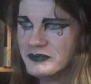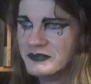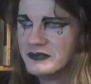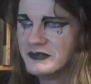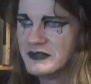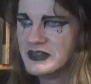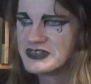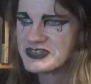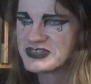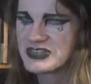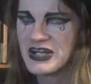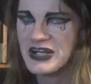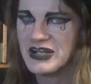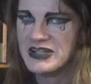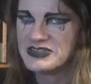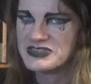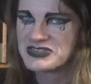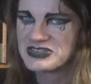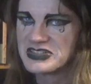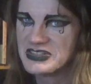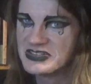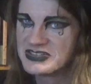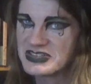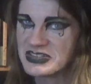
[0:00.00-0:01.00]
This guy is
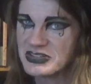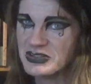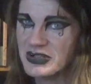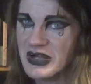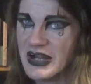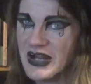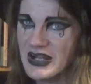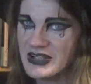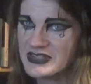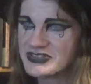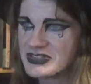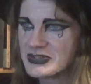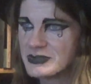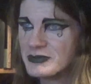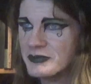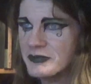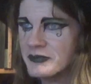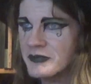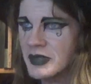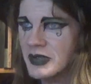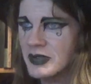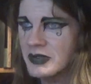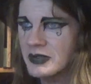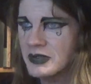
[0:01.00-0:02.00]
kissing her ass.
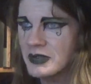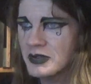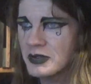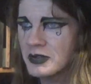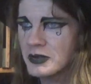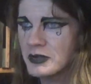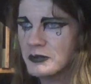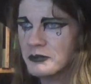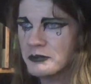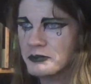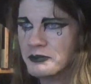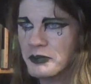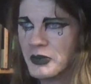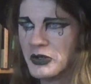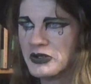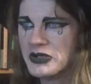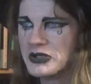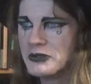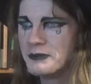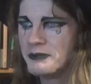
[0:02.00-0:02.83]
Bernie,